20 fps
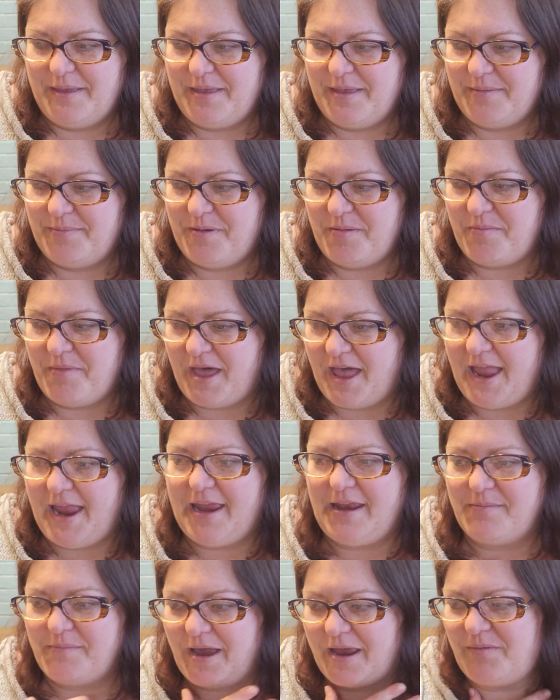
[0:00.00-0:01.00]
But
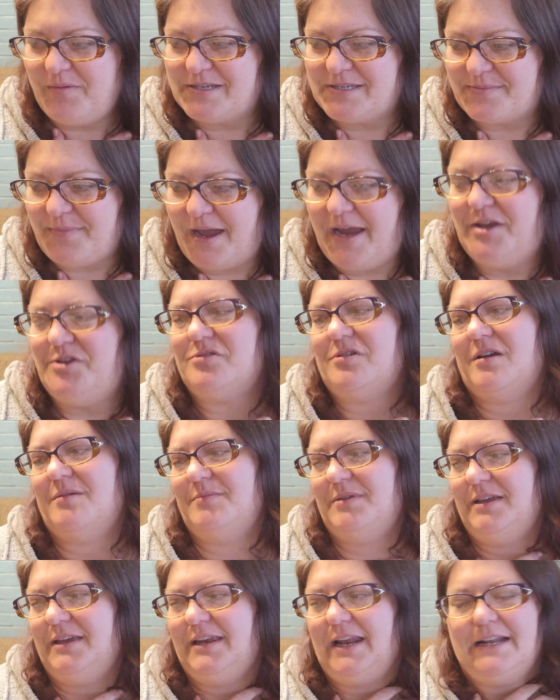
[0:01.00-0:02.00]
mine was my
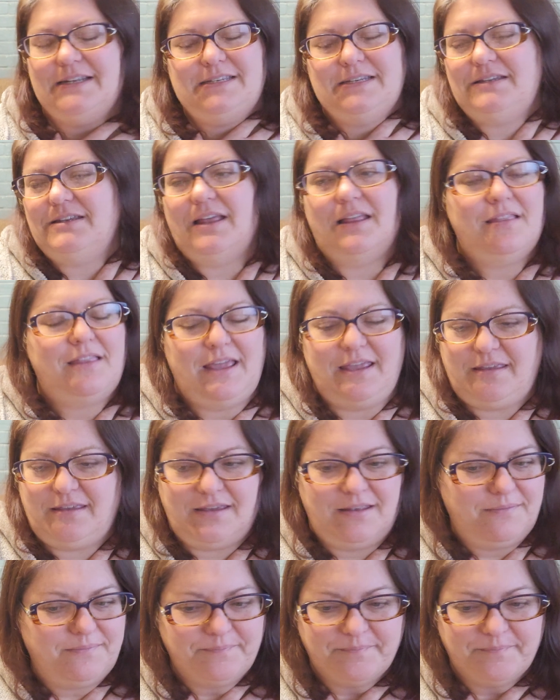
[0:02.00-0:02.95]
drama, and I did not like it.